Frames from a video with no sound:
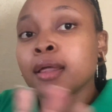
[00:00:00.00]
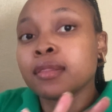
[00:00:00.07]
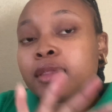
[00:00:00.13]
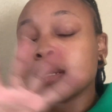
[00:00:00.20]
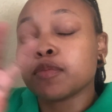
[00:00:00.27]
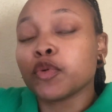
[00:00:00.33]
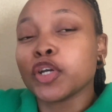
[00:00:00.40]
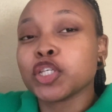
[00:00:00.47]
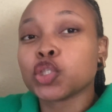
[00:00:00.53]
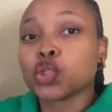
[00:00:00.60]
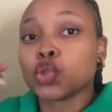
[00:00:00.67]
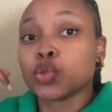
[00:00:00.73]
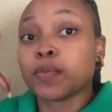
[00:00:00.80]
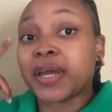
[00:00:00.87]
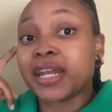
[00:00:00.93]
Then I'm going to
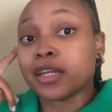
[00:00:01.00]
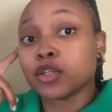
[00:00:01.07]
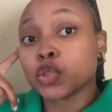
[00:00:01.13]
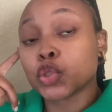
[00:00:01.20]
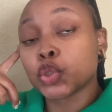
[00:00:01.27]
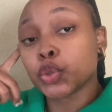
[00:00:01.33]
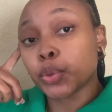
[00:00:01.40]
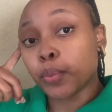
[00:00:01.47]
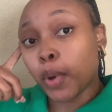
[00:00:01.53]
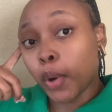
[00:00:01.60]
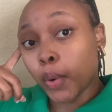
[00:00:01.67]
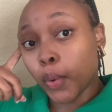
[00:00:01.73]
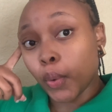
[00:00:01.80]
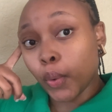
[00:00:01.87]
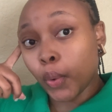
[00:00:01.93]
do my nails
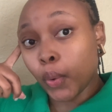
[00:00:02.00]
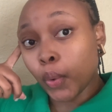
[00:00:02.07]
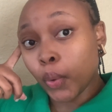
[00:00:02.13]
tomorrow.